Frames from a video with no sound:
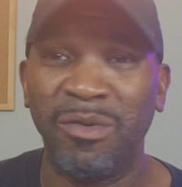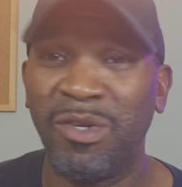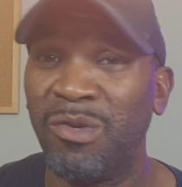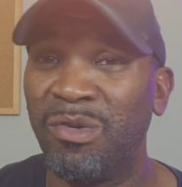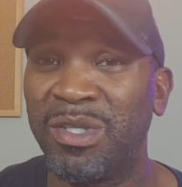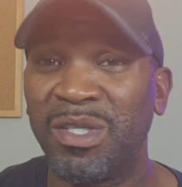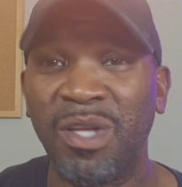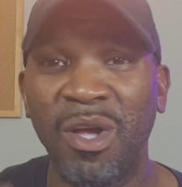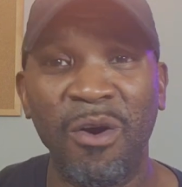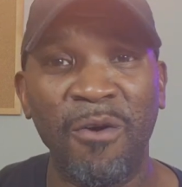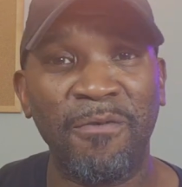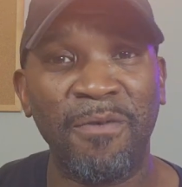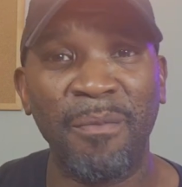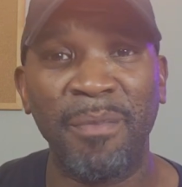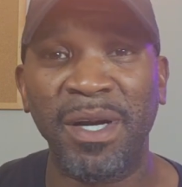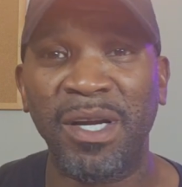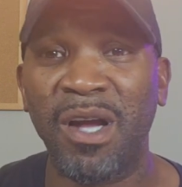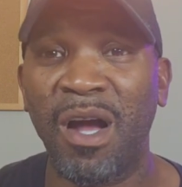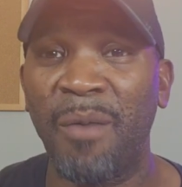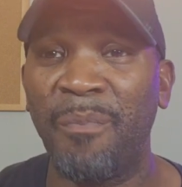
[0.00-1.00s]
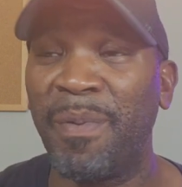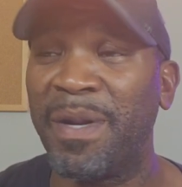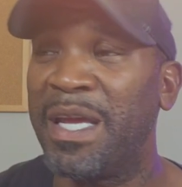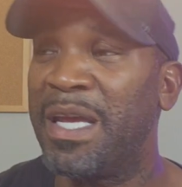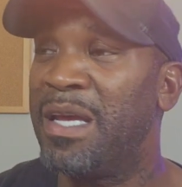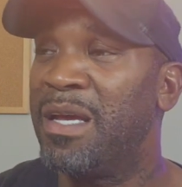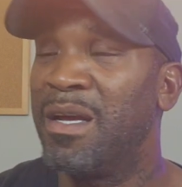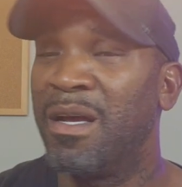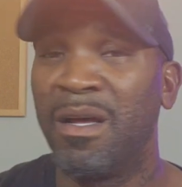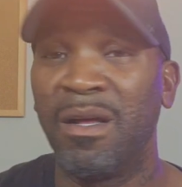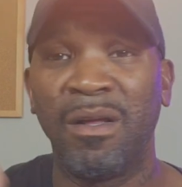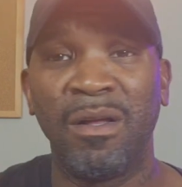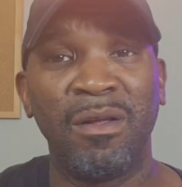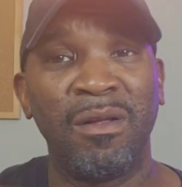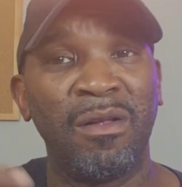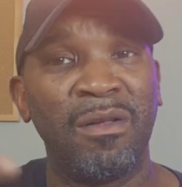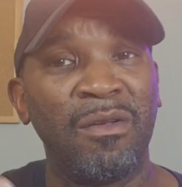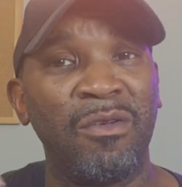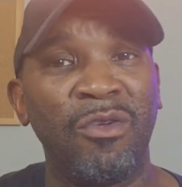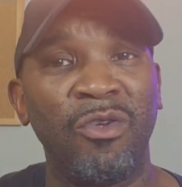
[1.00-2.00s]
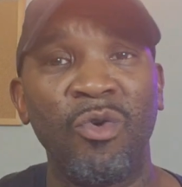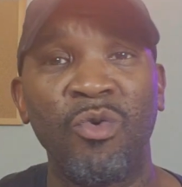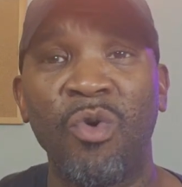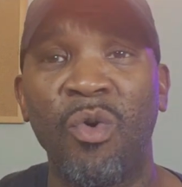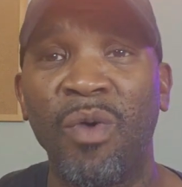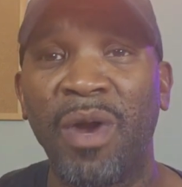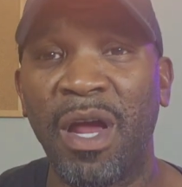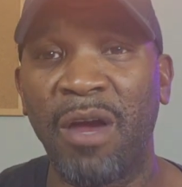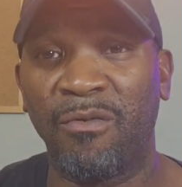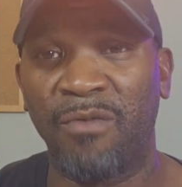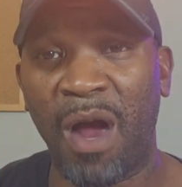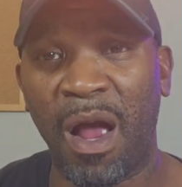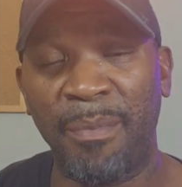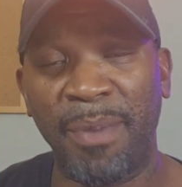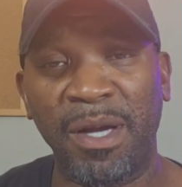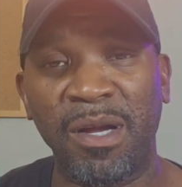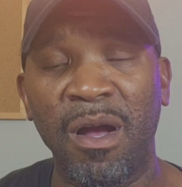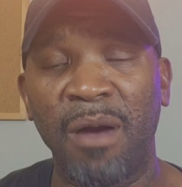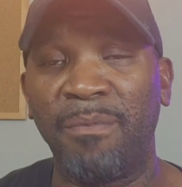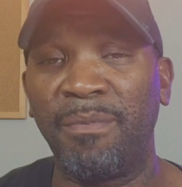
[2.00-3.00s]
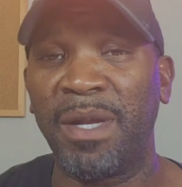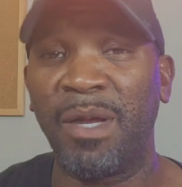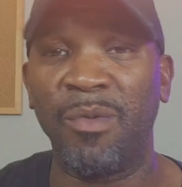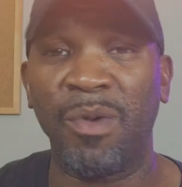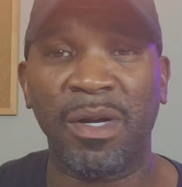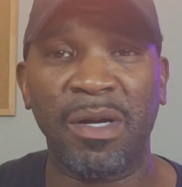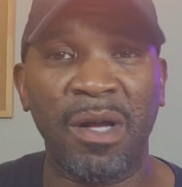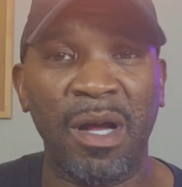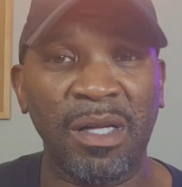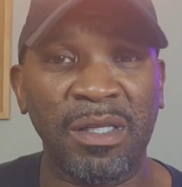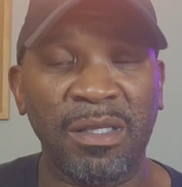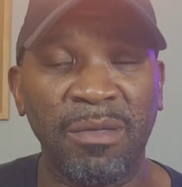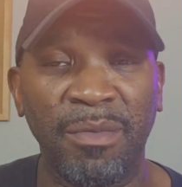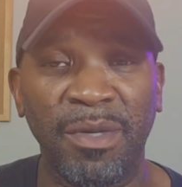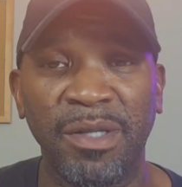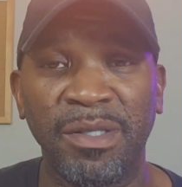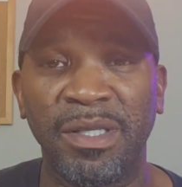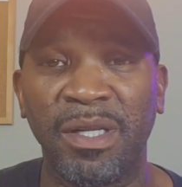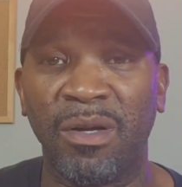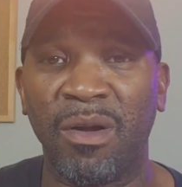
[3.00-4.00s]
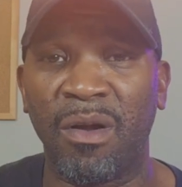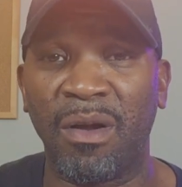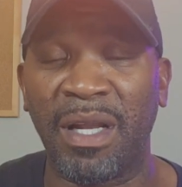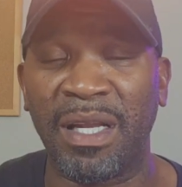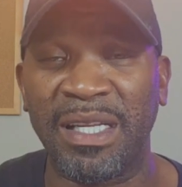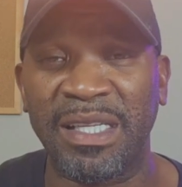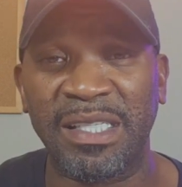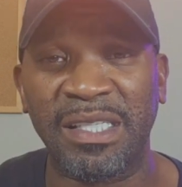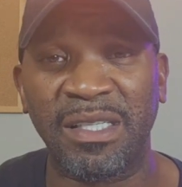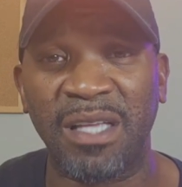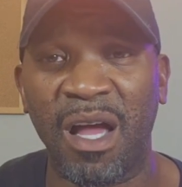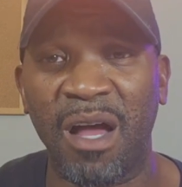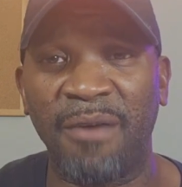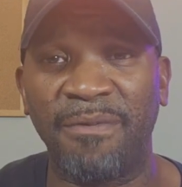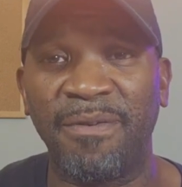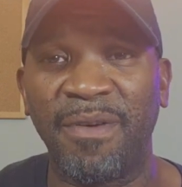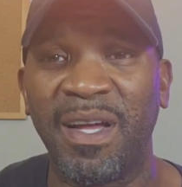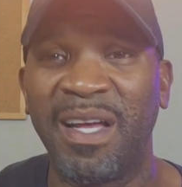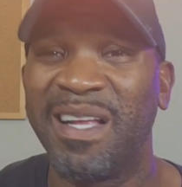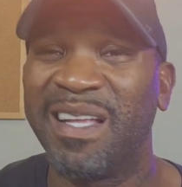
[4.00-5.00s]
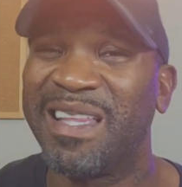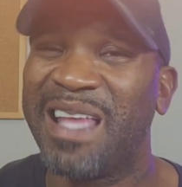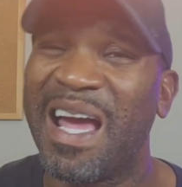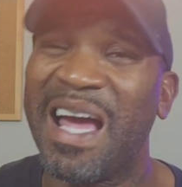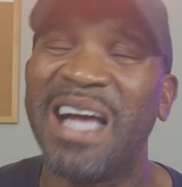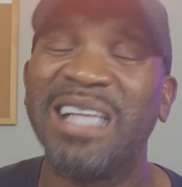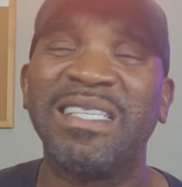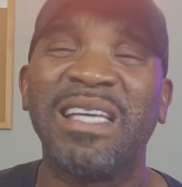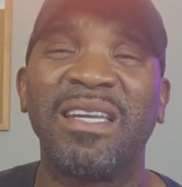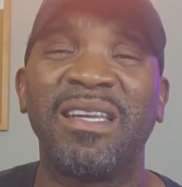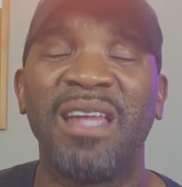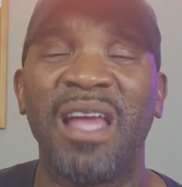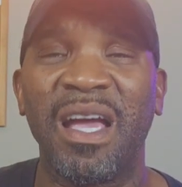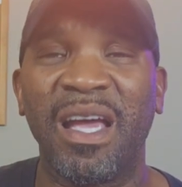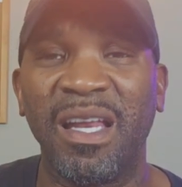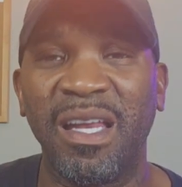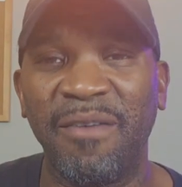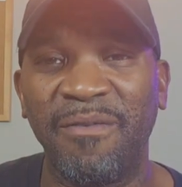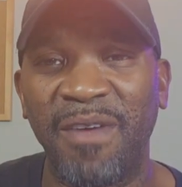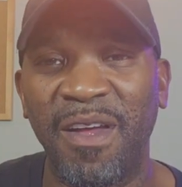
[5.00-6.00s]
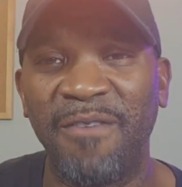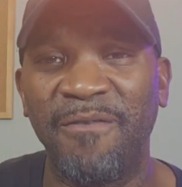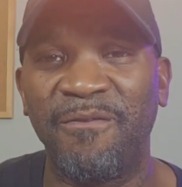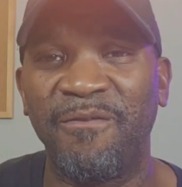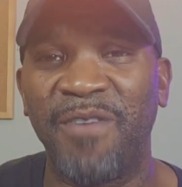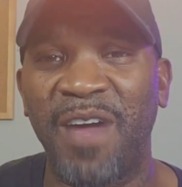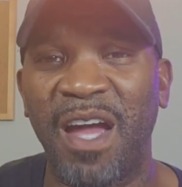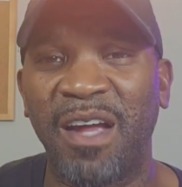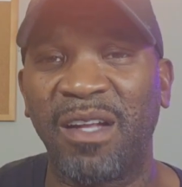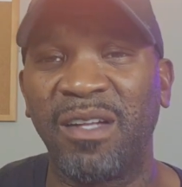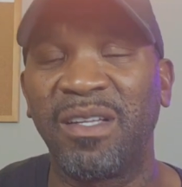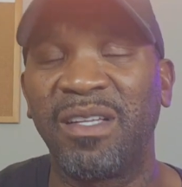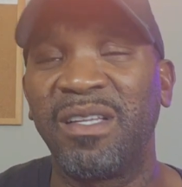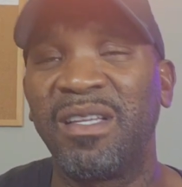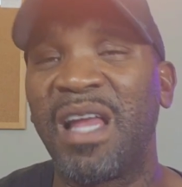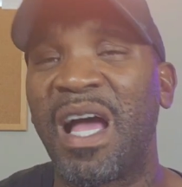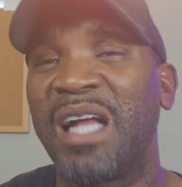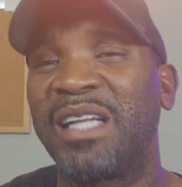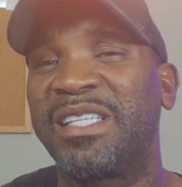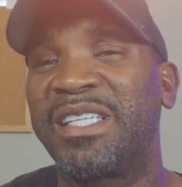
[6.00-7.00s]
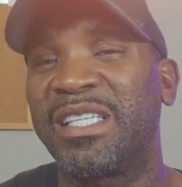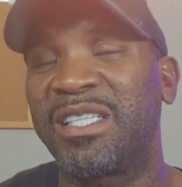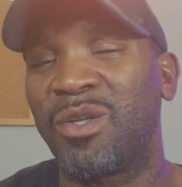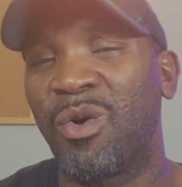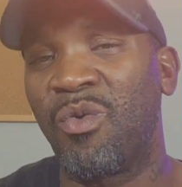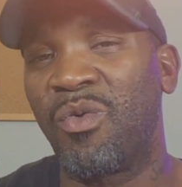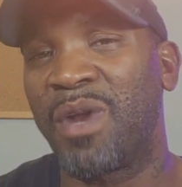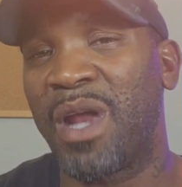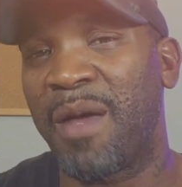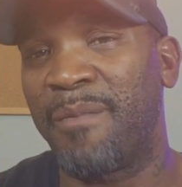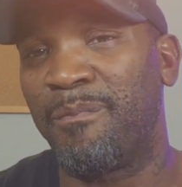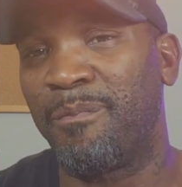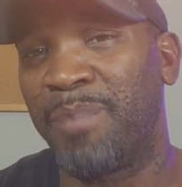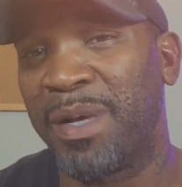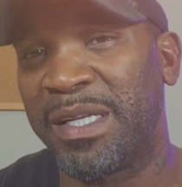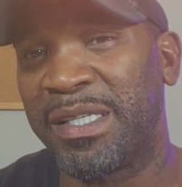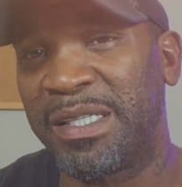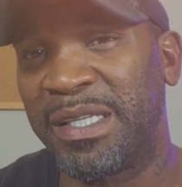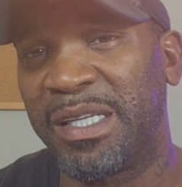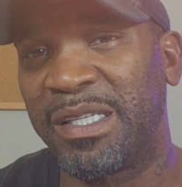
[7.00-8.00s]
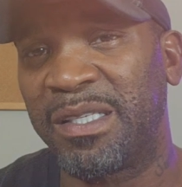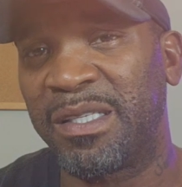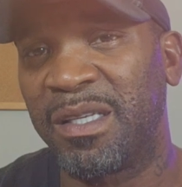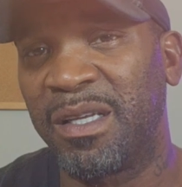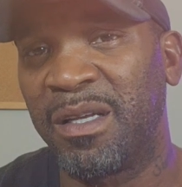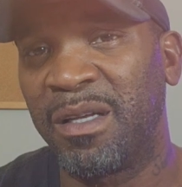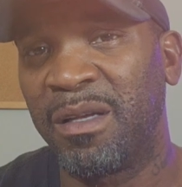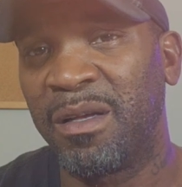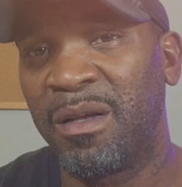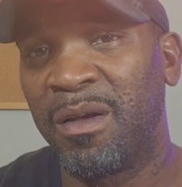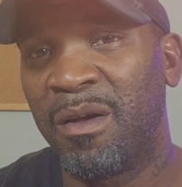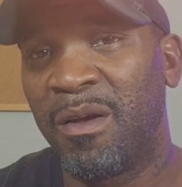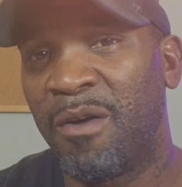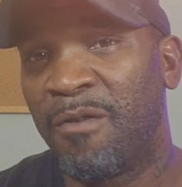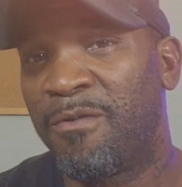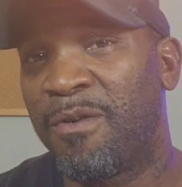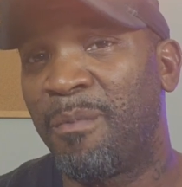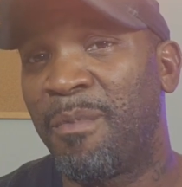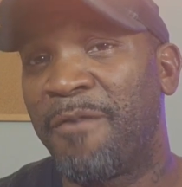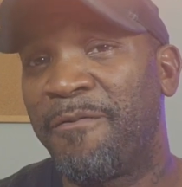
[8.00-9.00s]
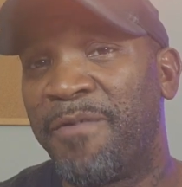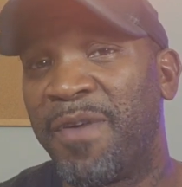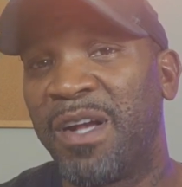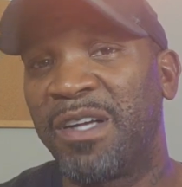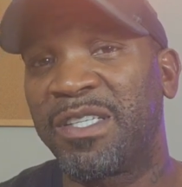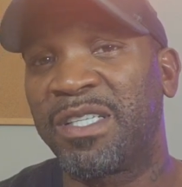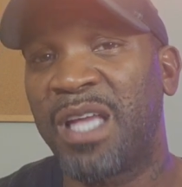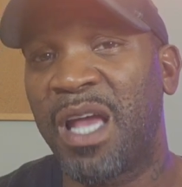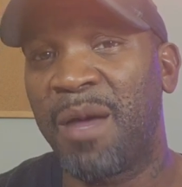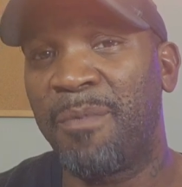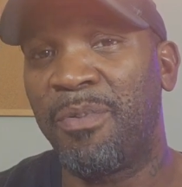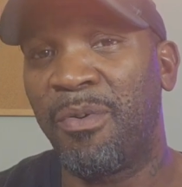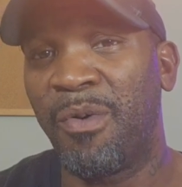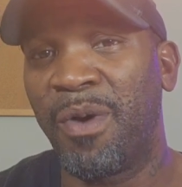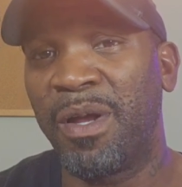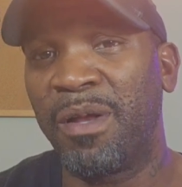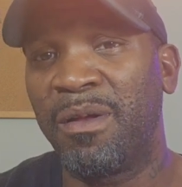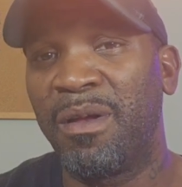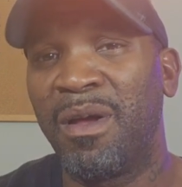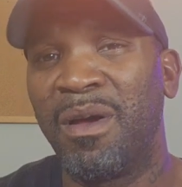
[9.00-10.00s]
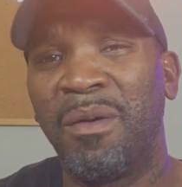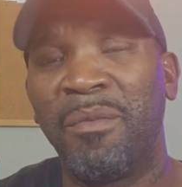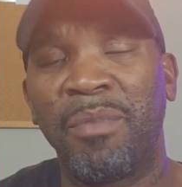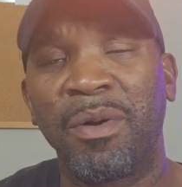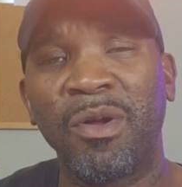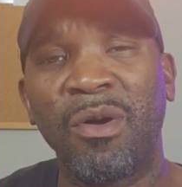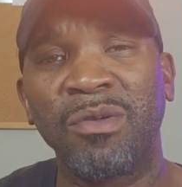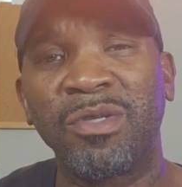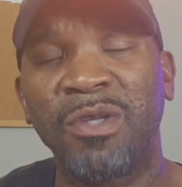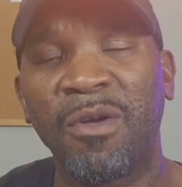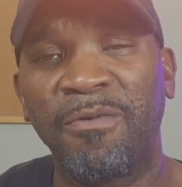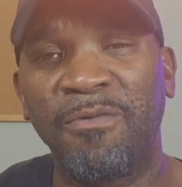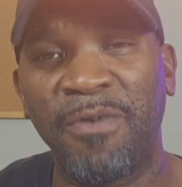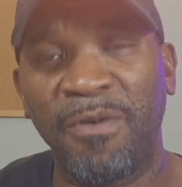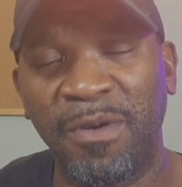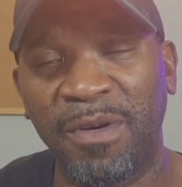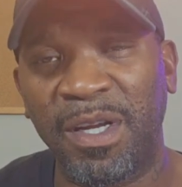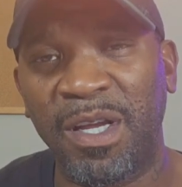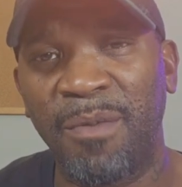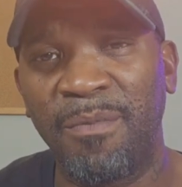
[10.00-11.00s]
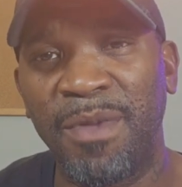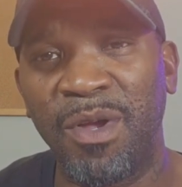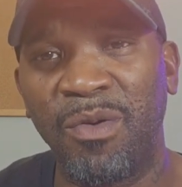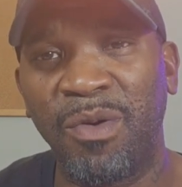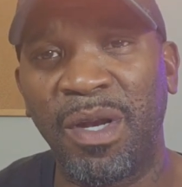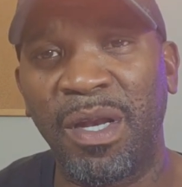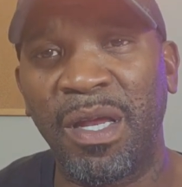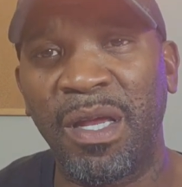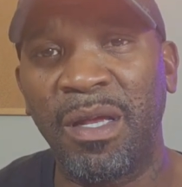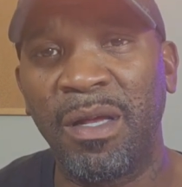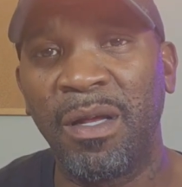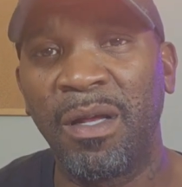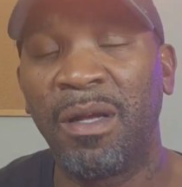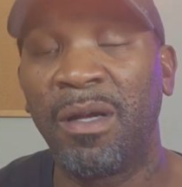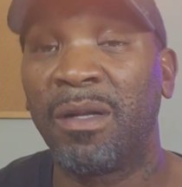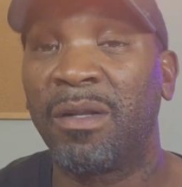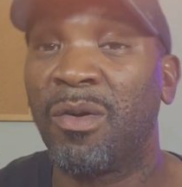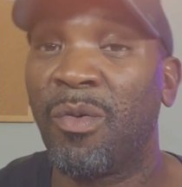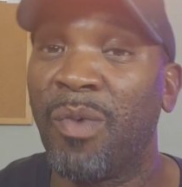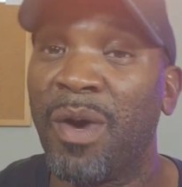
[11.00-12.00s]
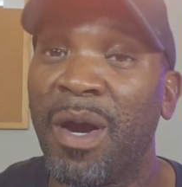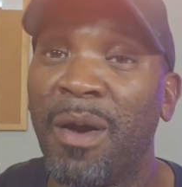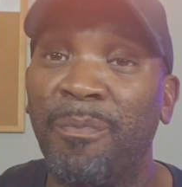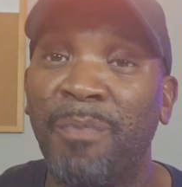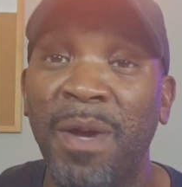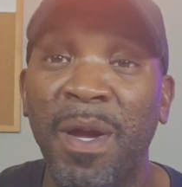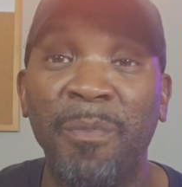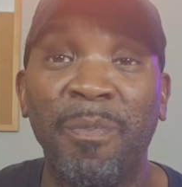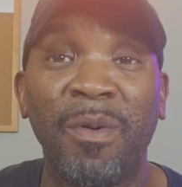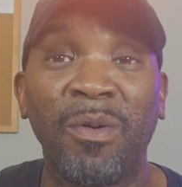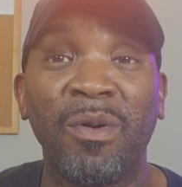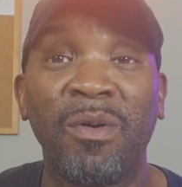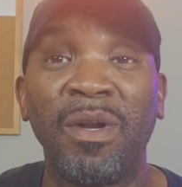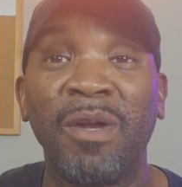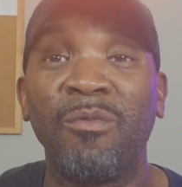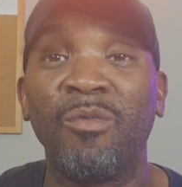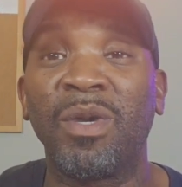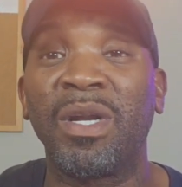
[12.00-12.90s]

You steal from a company, you go in and rob a company with customers and all of this stuff, that has a negative effect, not just on that business from a fear standpoint, but also on the community to where people don't